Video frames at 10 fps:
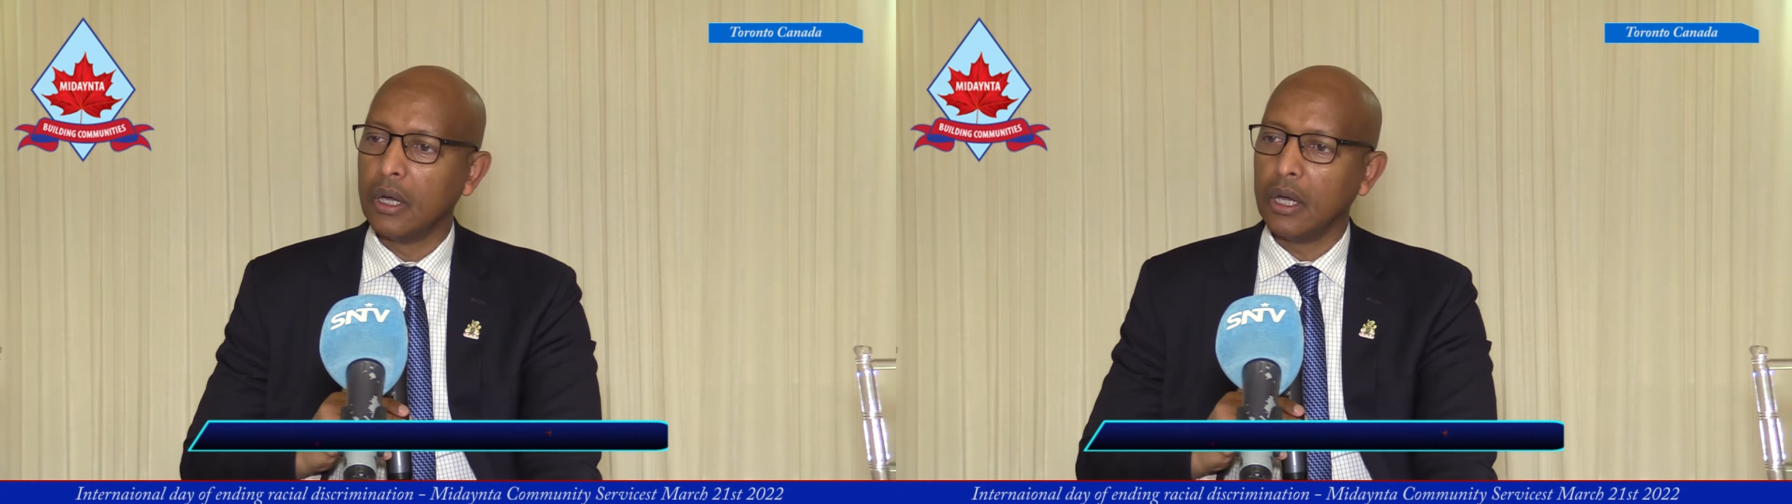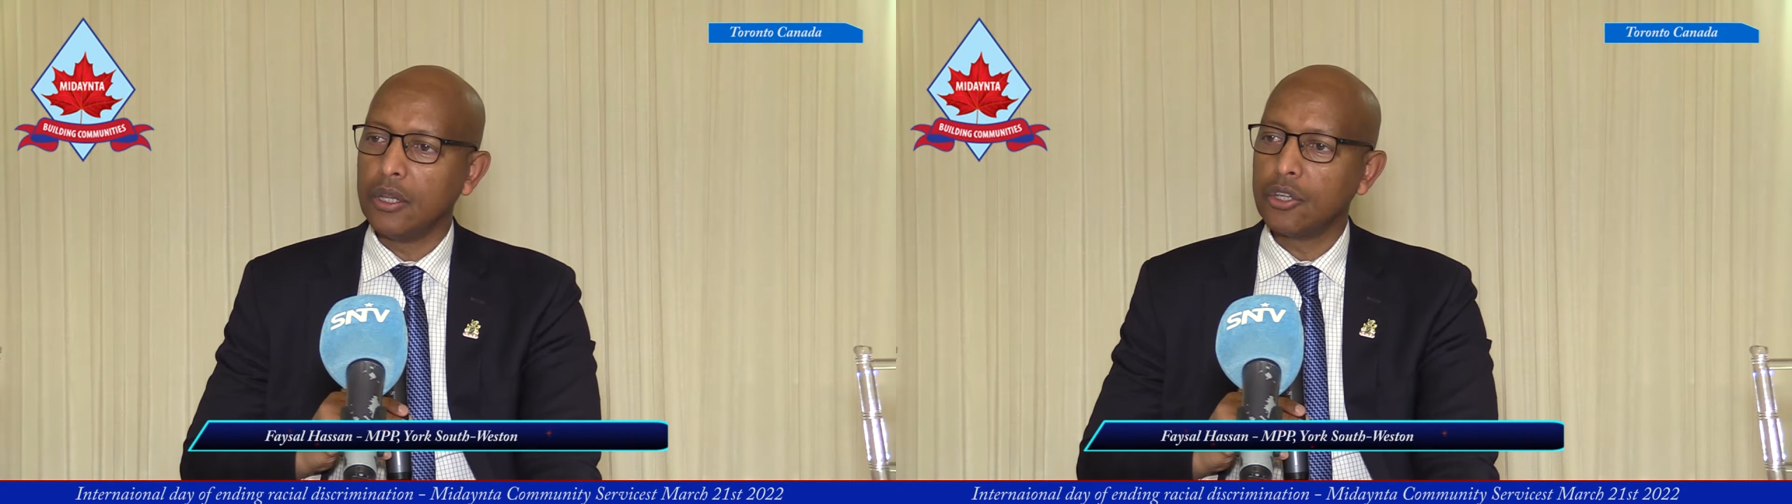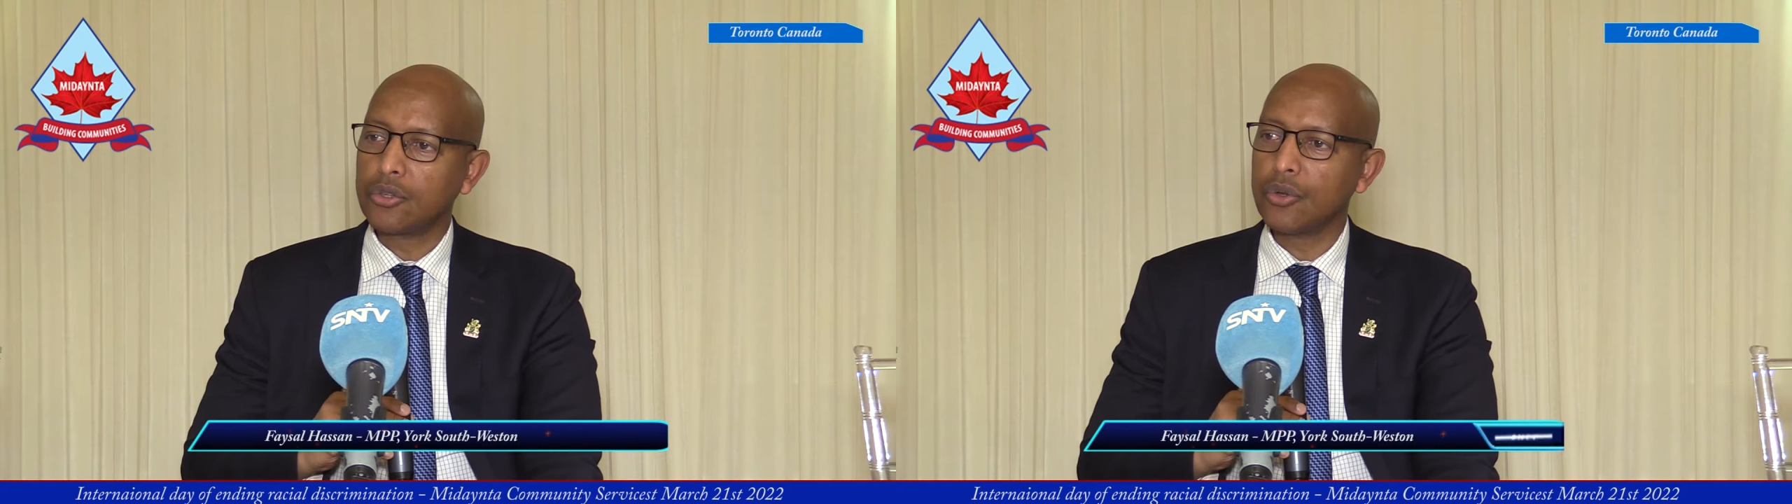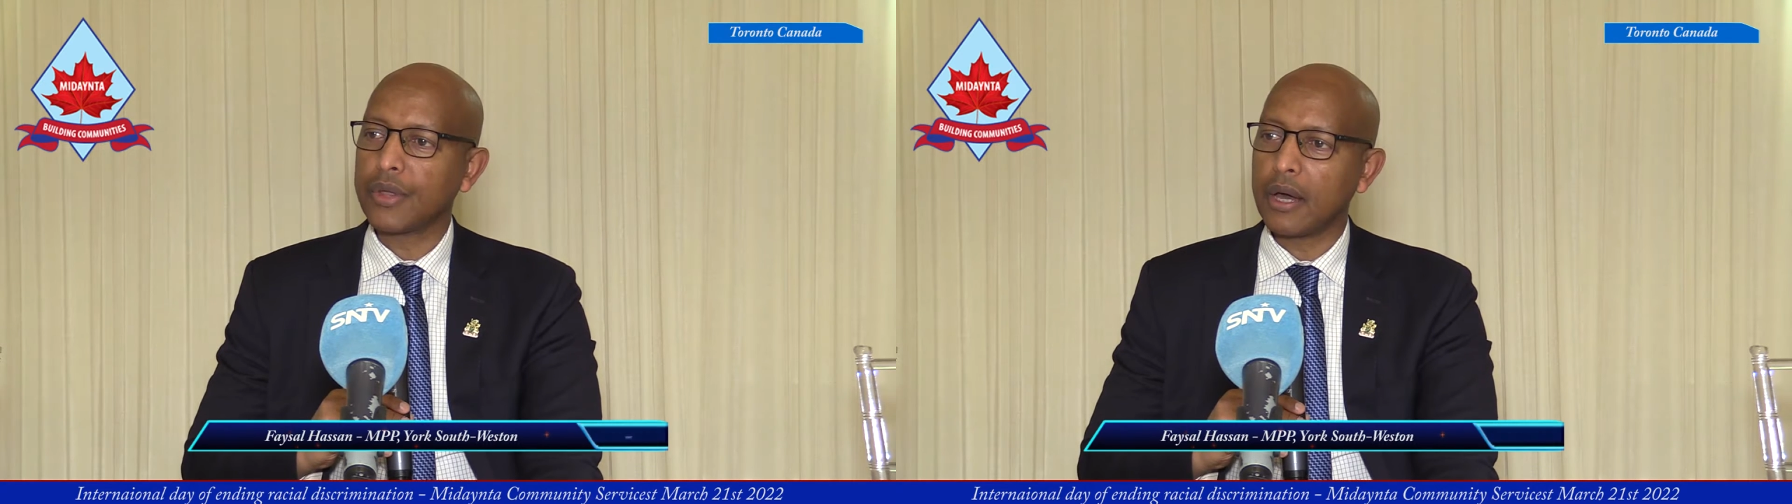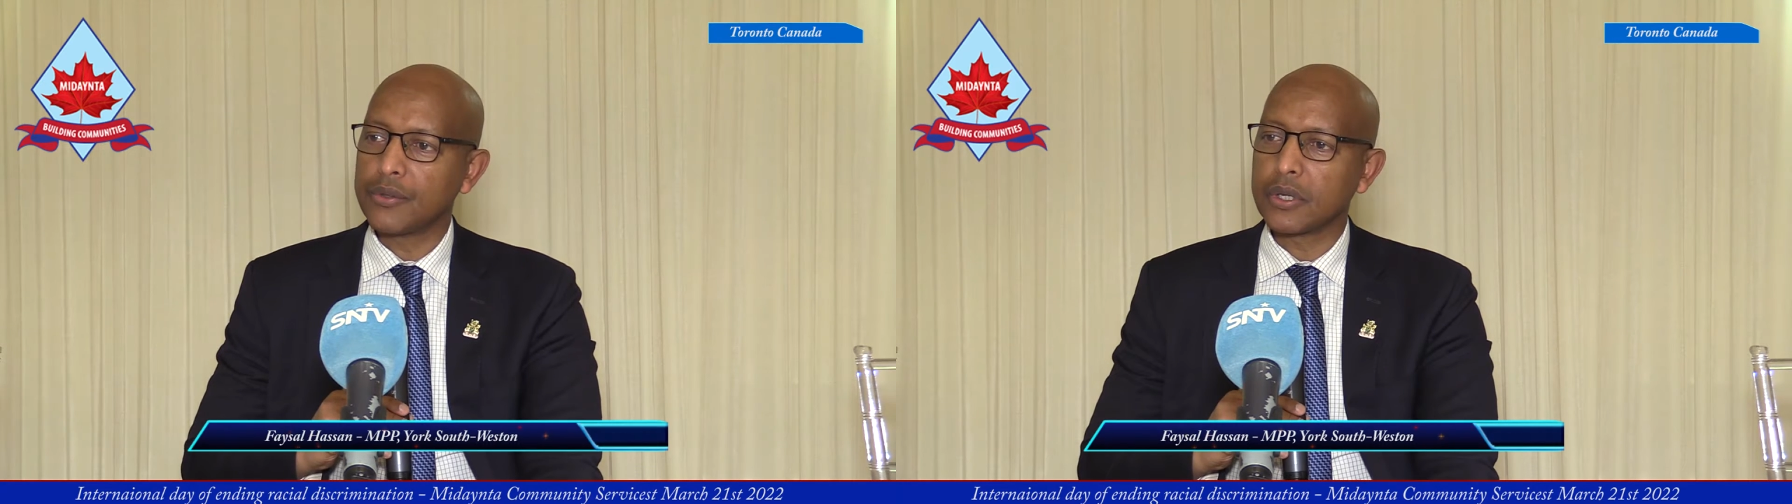In the
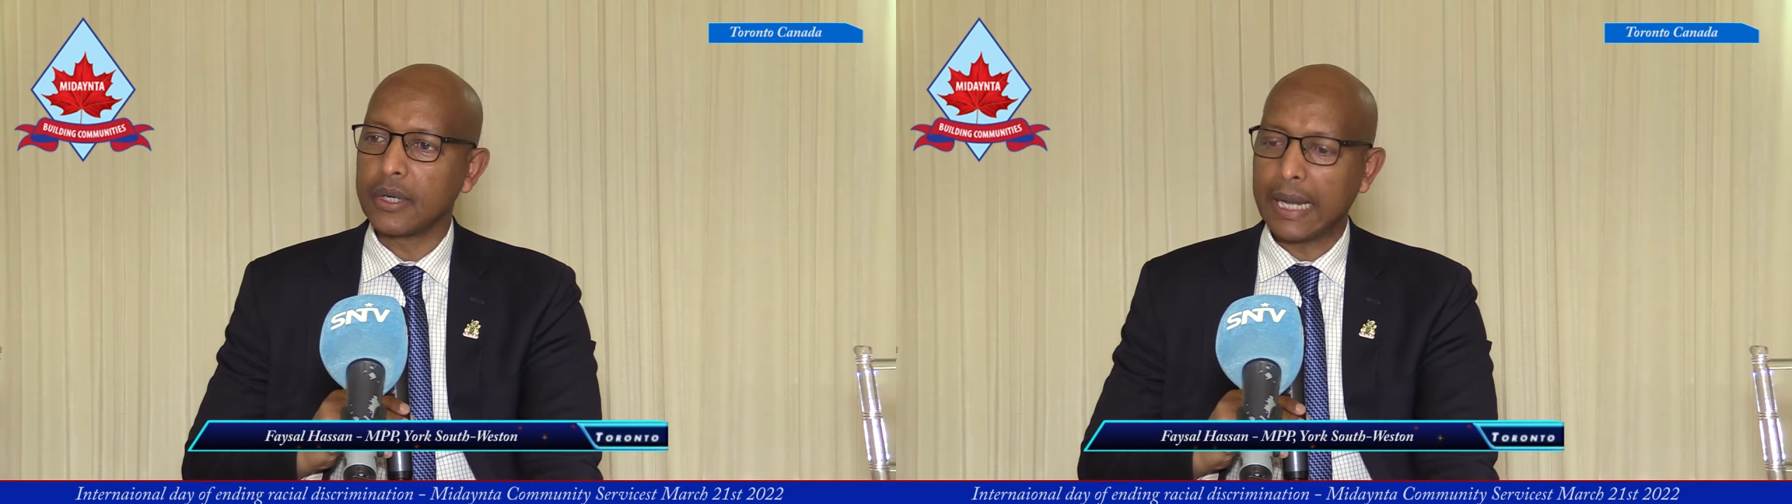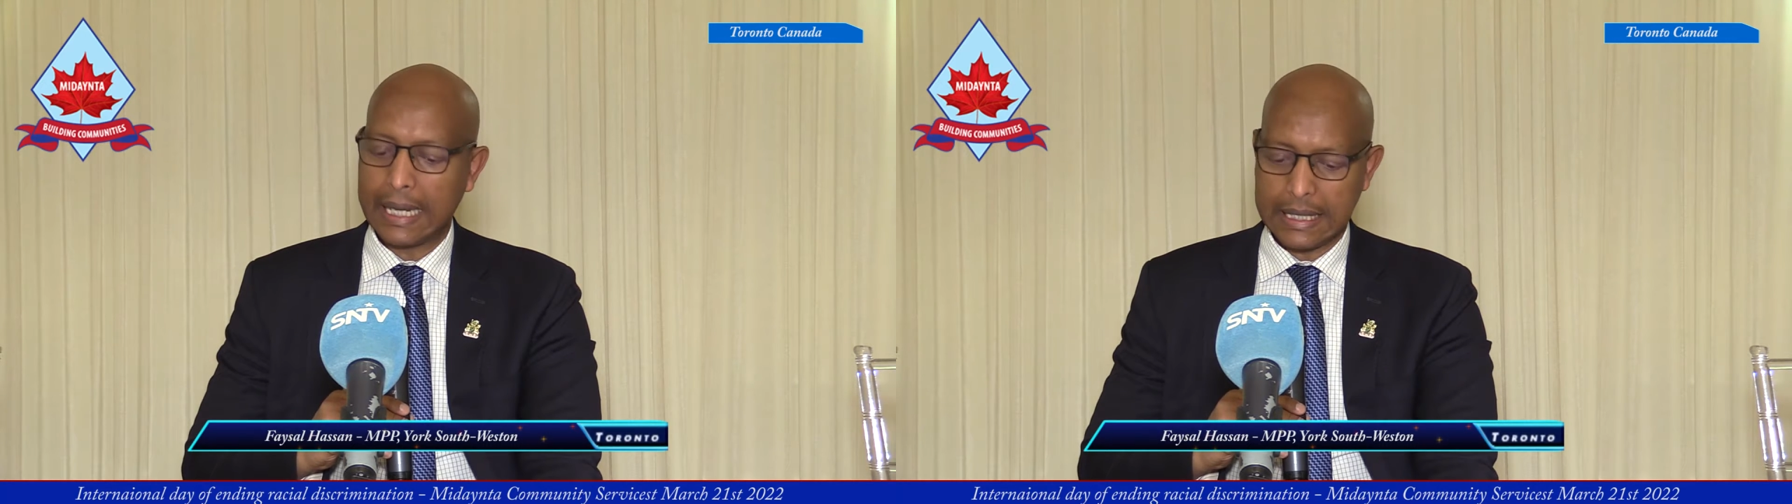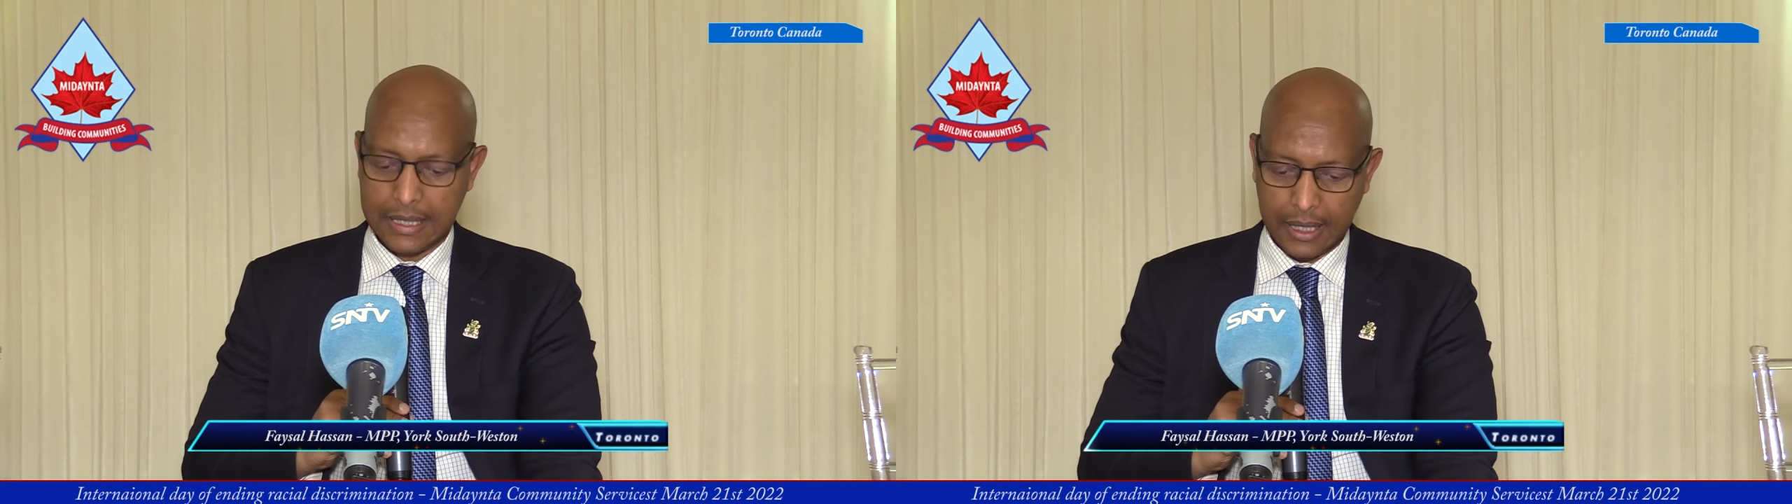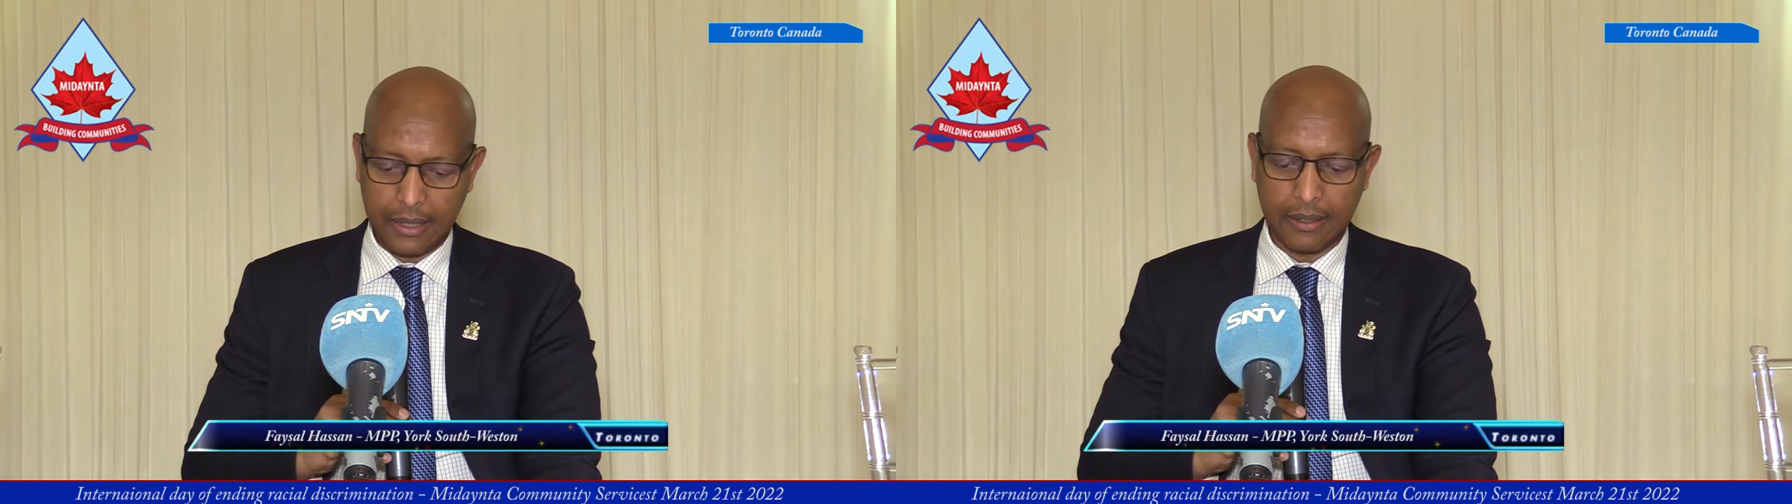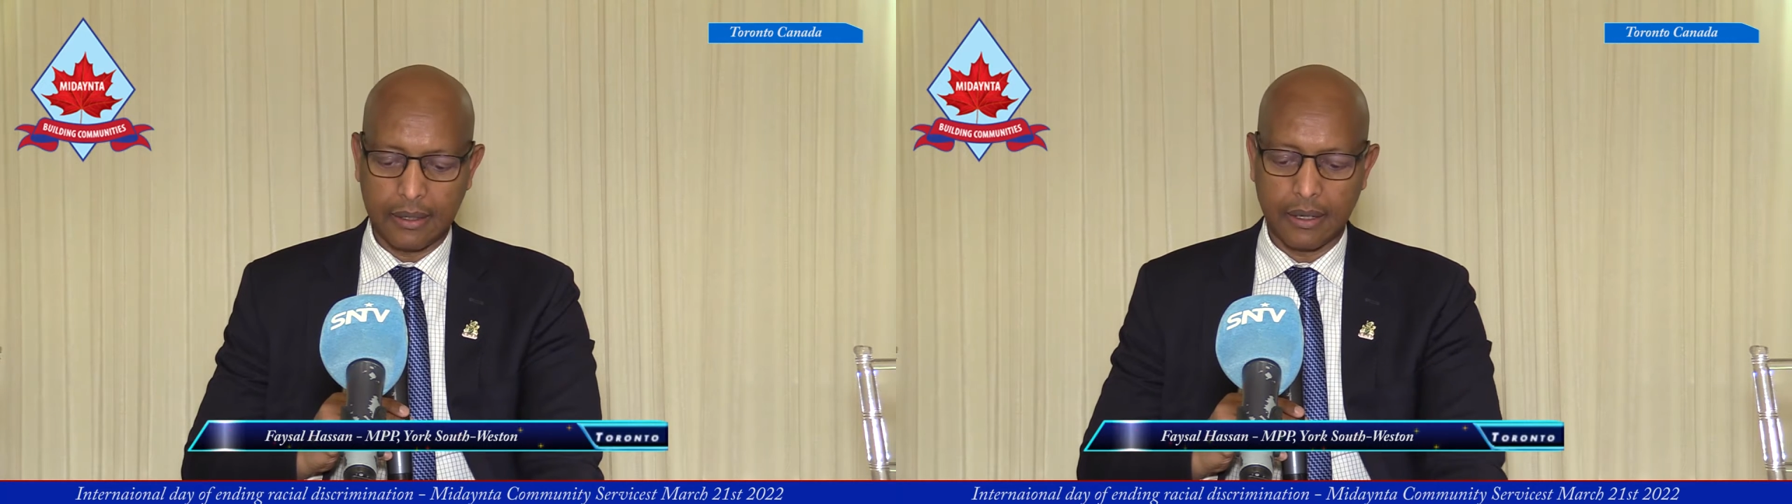2018